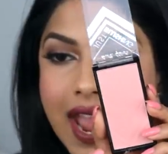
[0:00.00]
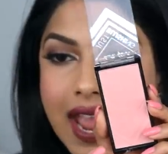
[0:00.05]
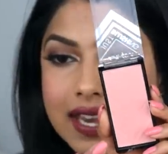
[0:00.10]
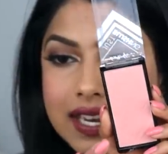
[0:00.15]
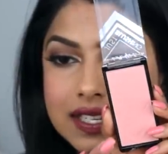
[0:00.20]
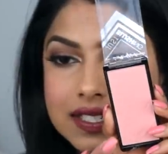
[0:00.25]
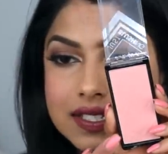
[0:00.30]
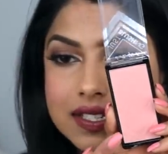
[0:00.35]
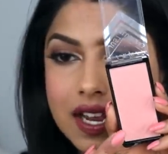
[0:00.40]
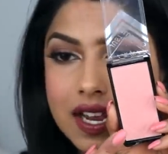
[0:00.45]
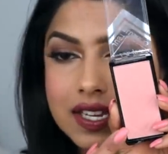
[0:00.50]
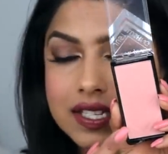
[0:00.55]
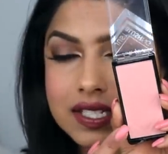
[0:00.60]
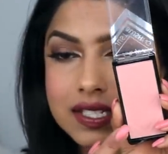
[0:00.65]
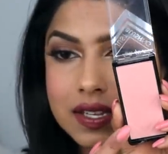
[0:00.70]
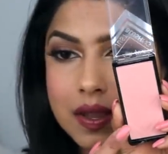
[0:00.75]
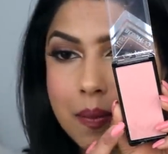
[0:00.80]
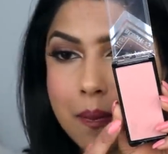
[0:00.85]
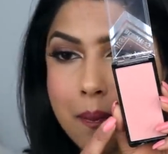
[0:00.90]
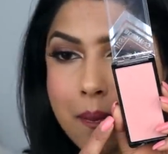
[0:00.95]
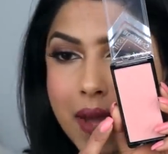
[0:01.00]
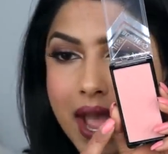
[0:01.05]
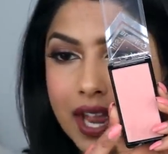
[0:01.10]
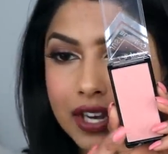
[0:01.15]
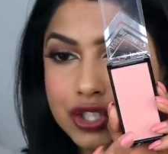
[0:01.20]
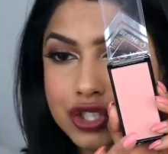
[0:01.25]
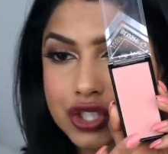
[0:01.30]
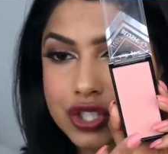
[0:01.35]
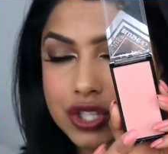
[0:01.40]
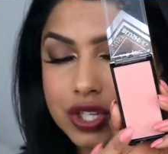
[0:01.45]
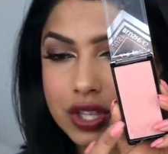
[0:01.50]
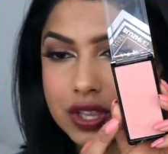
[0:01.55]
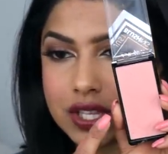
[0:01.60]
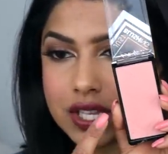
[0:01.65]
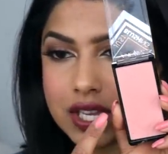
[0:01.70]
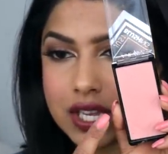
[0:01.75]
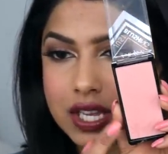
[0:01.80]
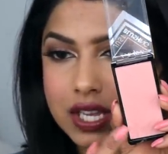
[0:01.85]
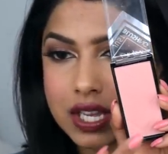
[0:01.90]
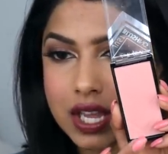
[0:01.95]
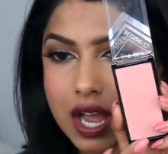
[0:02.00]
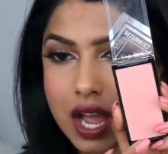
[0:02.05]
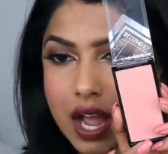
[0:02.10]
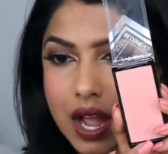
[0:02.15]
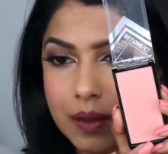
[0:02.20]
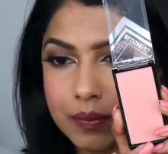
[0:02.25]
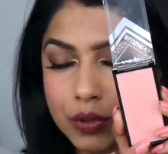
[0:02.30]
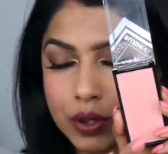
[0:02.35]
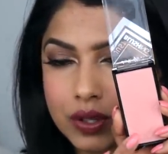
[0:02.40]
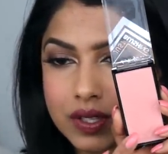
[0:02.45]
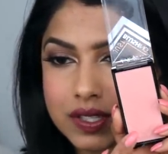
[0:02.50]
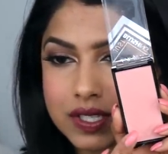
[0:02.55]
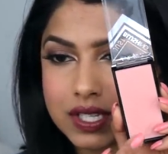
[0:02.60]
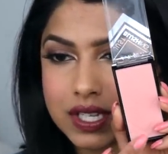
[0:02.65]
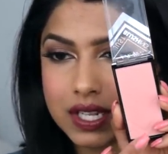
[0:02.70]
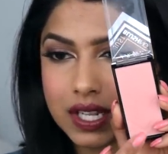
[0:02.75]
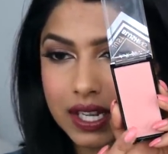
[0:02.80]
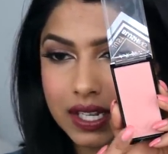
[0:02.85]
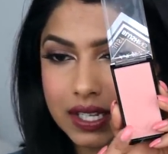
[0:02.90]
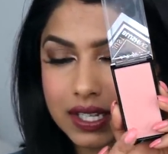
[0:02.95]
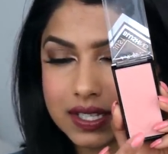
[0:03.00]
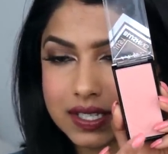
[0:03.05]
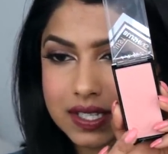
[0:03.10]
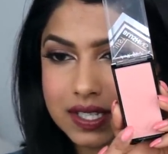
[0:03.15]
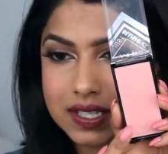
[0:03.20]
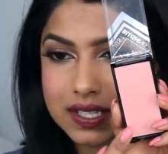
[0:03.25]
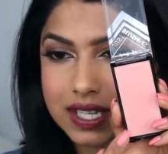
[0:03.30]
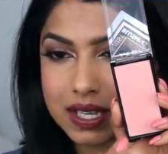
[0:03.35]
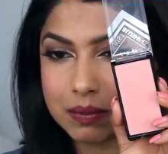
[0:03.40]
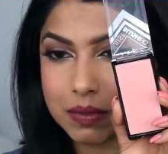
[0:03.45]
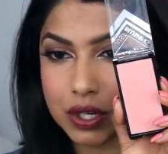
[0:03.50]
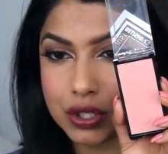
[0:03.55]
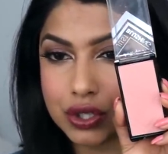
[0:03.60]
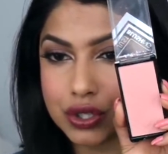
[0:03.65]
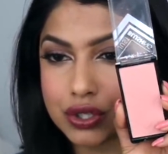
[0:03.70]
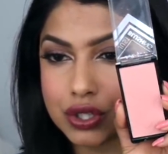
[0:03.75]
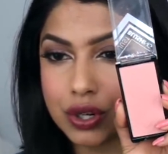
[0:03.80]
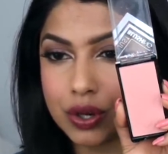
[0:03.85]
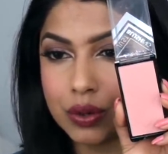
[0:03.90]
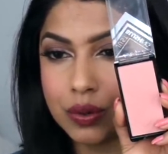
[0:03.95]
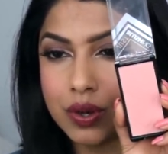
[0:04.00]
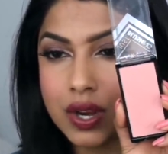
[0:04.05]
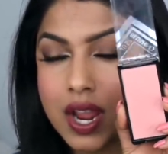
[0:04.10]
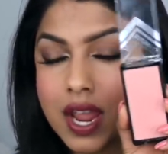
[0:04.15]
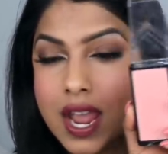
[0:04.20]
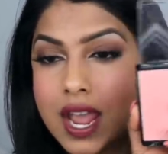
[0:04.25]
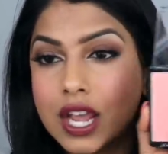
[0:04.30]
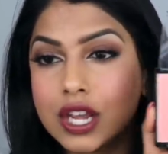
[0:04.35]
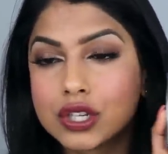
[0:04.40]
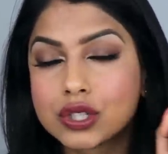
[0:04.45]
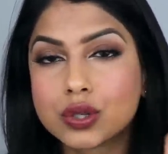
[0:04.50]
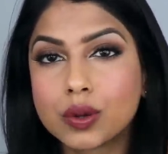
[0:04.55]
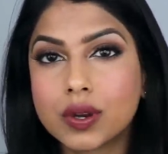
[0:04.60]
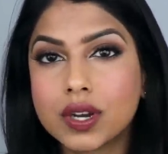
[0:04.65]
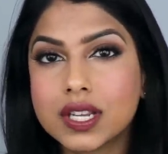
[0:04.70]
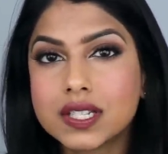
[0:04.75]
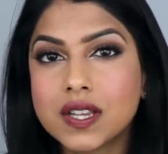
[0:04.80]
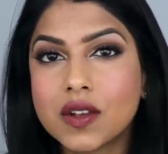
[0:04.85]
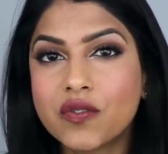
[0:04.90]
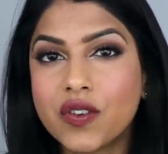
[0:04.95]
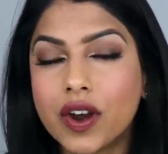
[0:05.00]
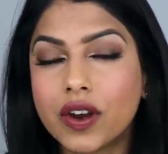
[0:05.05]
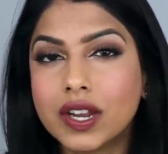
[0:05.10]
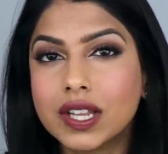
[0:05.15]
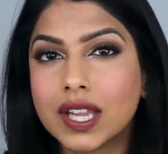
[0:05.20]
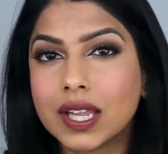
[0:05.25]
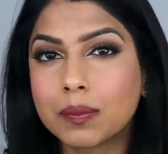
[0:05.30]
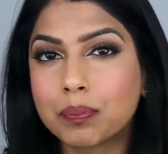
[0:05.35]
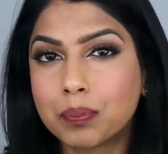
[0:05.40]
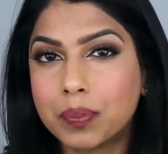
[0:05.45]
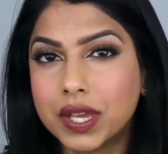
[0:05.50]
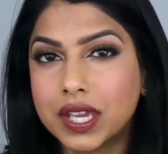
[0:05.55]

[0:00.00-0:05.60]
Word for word: and it does match the um, you can see like it's the same undertone so it is a very like